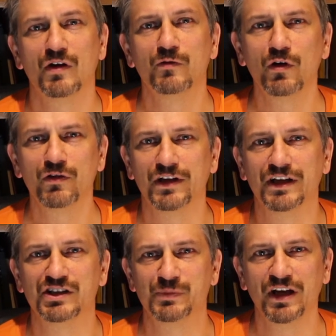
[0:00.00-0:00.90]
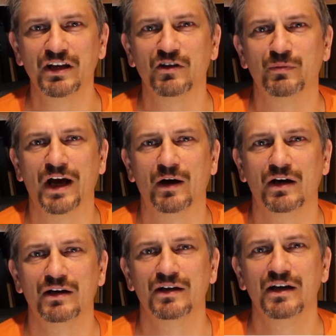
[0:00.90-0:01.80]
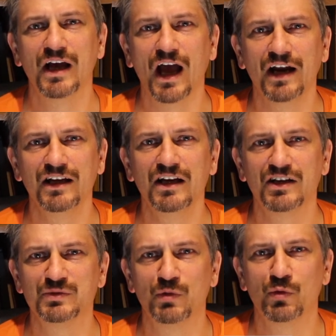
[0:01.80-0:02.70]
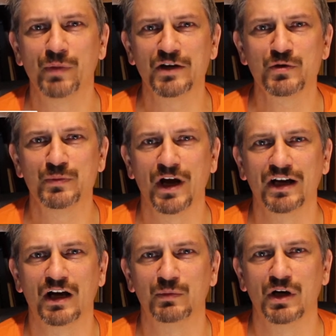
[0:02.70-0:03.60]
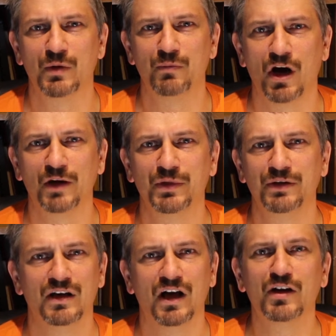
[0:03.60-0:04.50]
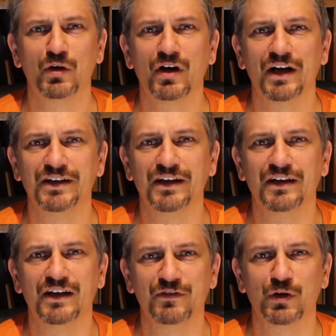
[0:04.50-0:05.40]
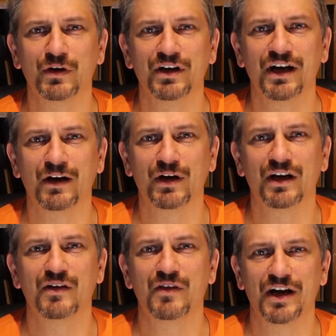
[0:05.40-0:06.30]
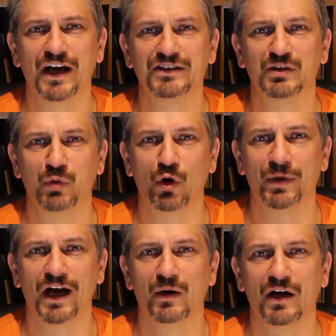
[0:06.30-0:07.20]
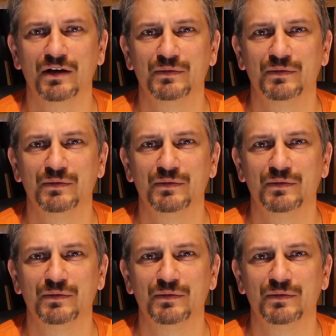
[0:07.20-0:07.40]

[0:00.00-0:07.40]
Fourthly, speaking of power, adding a small battery backup might be a good idea if you're in an area that has poor power.